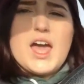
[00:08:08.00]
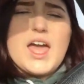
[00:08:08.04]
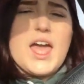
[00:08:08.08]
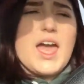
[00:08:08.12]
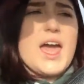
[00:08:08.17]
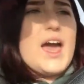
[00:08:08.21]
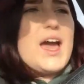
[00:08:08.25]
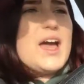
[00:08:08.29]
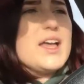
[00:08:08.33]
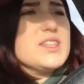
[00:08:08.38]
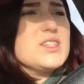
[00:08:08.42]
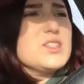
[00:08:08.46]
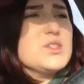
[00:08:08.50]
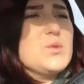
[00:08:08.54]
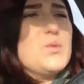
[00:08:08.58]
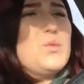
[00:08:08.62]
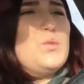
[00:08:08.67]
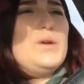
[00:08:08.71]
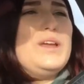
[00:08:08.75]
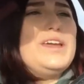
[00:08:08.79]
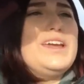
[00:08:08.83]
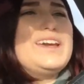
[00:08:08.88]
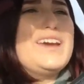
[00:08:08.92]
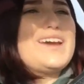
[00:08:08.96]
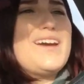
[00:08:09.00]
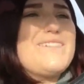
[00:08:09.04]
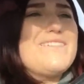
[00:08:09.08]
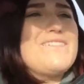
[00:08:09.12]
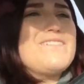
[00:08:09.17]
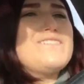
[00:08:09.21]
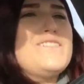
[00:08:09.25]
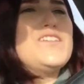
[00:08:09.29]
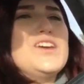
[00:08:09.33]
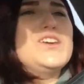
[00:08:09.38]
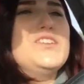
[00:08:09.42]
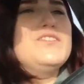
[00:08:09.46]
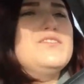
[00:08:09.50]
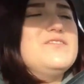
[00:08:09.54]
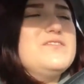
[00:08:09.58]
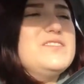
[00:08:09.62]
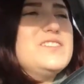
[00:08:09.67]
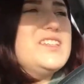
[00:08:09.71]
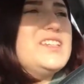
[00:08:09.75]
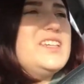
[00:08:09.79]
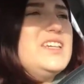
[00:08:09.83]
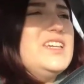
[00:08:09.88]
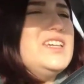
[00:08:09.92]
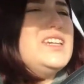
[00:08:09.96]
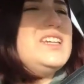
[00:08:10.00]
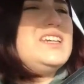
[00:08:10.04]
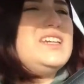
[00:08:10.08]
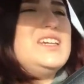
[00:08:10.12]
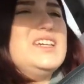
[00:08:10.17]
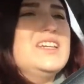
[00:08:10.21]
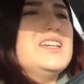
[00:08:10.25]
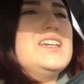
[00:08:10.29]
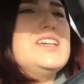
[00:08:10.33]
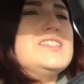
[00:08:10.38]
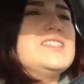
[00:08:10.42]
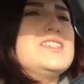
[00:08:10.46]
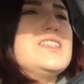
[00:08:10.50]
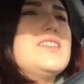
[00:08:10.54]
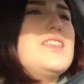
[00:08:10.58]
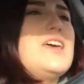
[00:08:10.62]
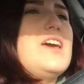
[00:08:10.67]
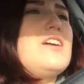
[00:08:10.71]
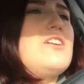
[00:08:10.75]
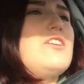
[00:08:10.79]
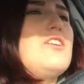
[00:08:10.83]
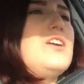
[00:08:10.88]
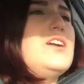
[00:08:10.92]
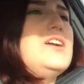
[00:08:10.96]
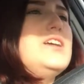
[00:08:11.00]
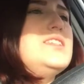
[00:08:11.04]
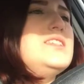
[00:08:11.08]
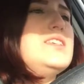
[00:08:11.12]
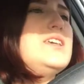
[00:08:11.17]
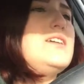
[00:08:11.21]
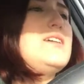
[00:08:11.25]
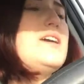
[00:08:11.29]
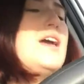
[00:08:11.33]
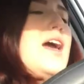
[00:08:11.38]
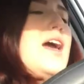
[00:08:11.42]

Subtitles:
at week 15. Isn't that crazy?